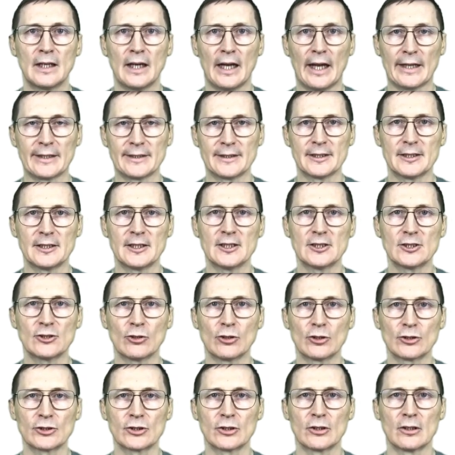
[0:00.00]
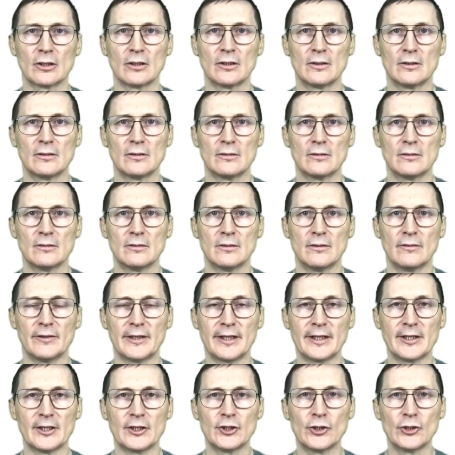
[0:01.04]
and it is also
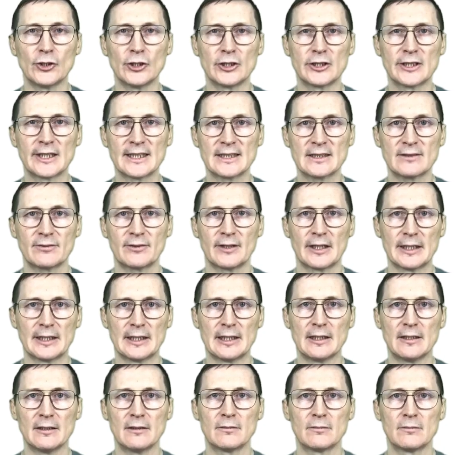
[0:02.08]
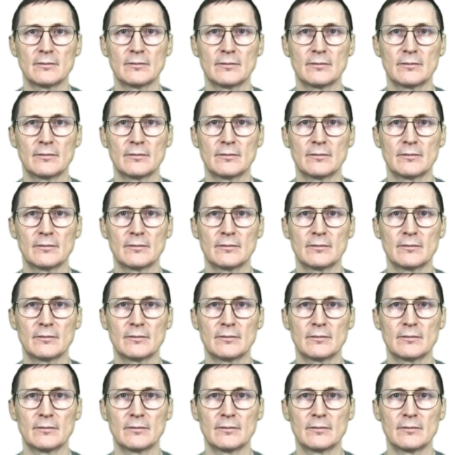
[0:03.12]
very unit test friendly.